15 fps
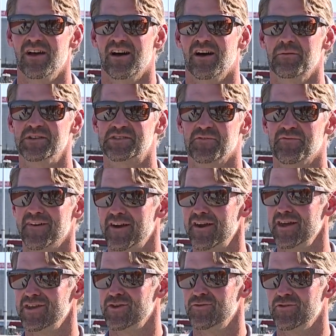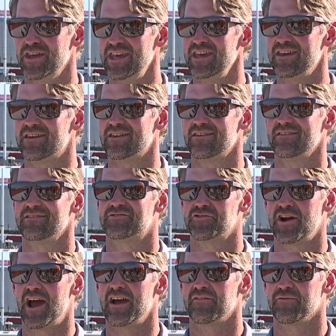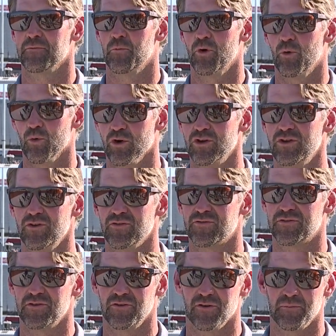It's a very unique track from what we're used to.